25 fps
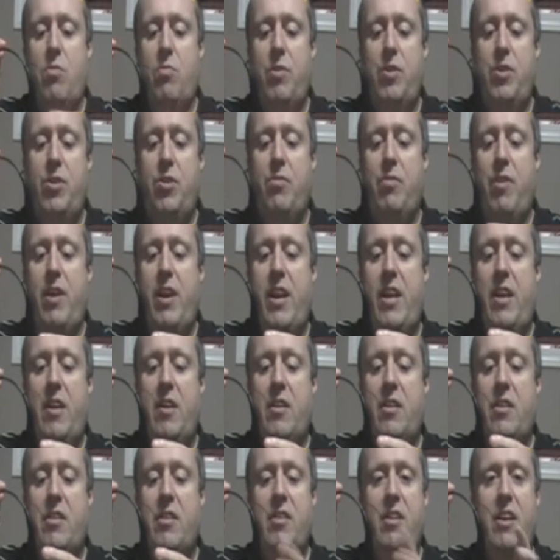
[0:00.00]
when you're ready
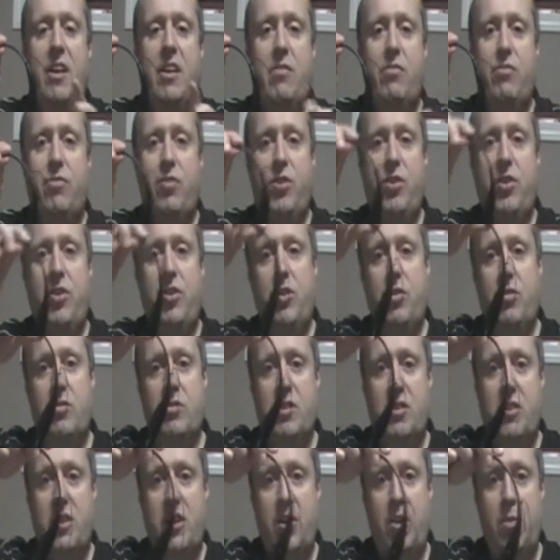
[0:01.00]
for your
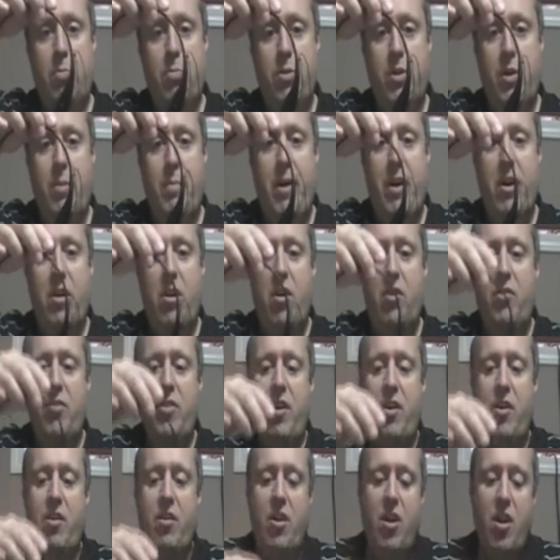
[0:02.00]
use, and then you put them back on
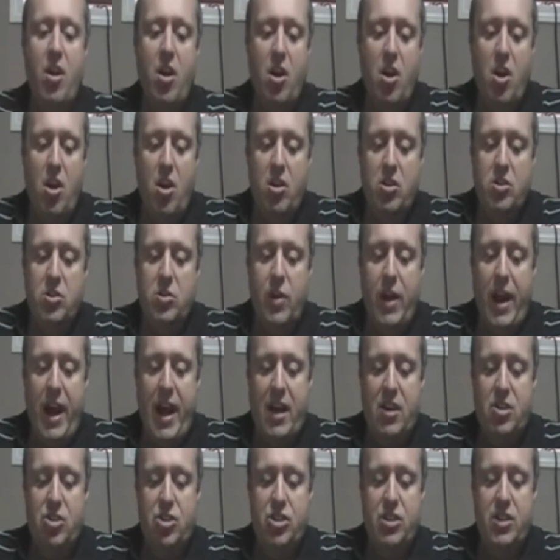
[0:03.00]
there. So it
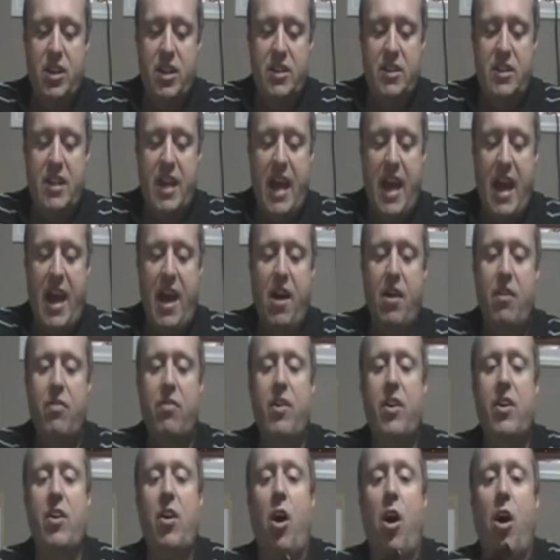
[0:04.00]
actually does have
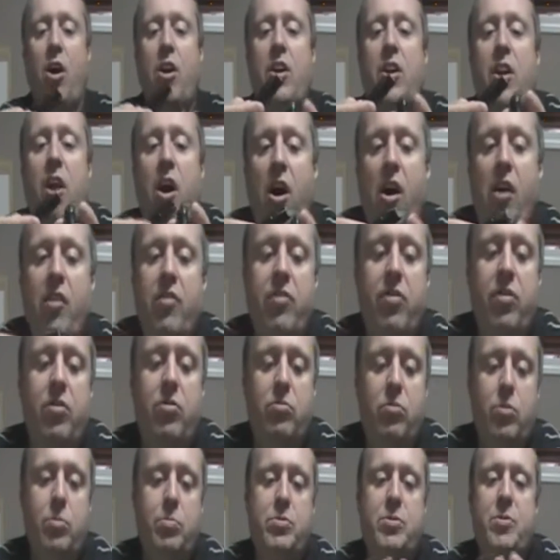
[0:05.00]
an on and off.
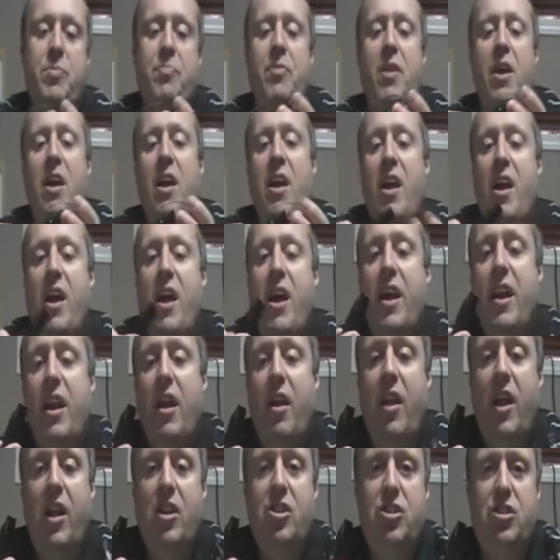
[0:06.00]
Whoops. And
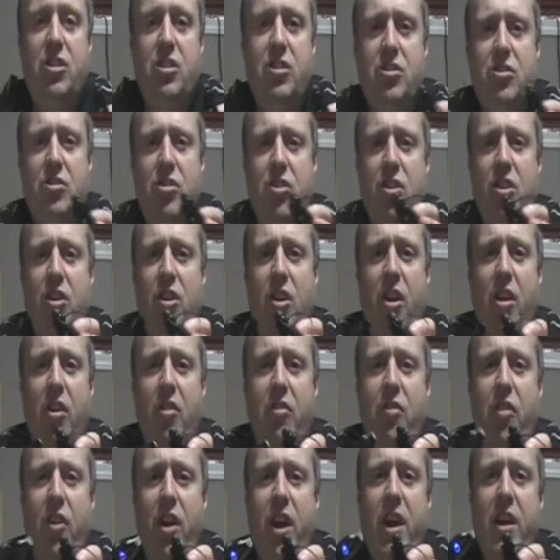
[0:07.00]
I'll actually just turn it on
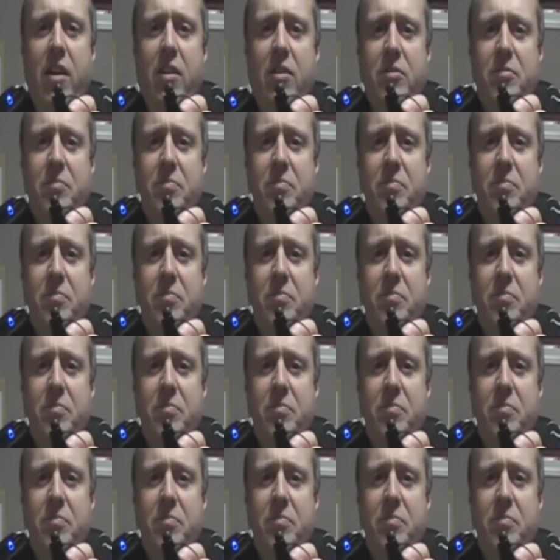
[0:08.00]
for you.